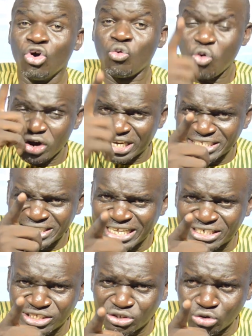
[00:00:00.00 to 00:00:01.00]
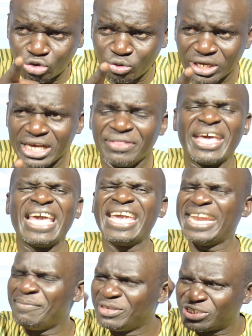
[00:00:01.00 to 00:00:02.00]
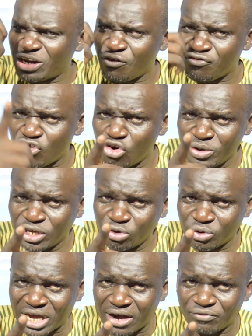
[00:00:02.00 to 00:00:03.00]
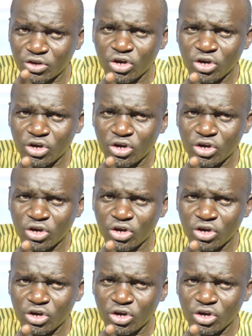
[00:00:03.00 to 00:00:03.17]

What is it that is not doing? The enemy is now following you now.